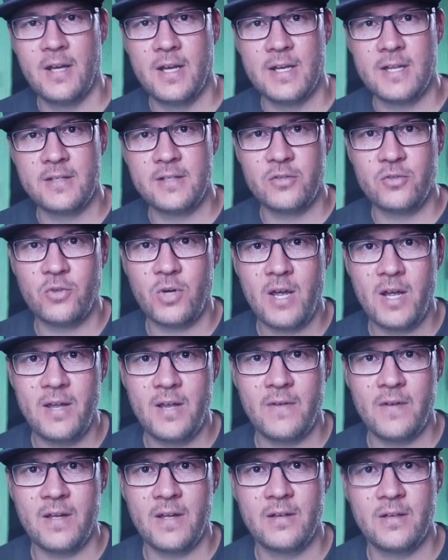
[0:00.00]
As a
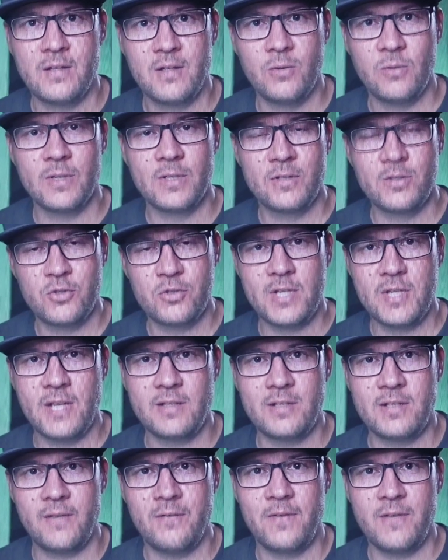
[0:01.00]
driver, you want to set
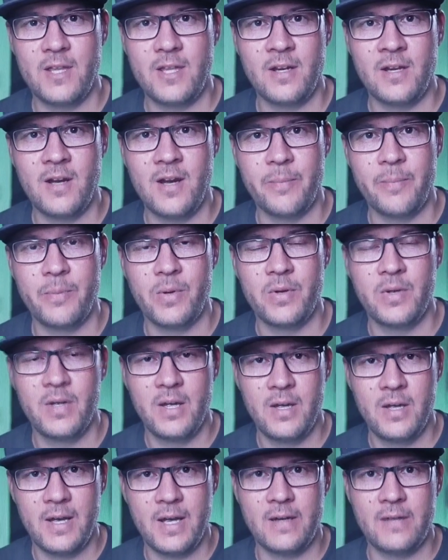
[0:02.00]
everything up
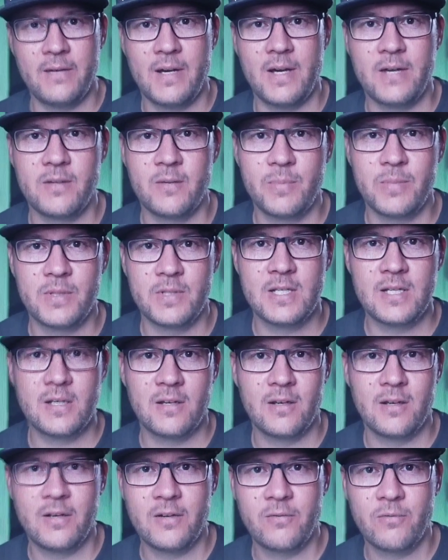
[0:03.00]
around a
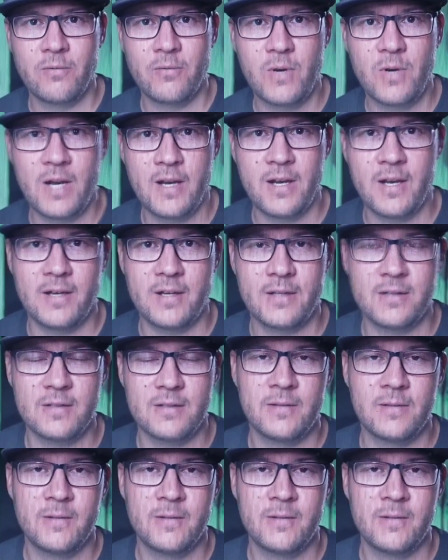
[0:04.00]
particular ride height.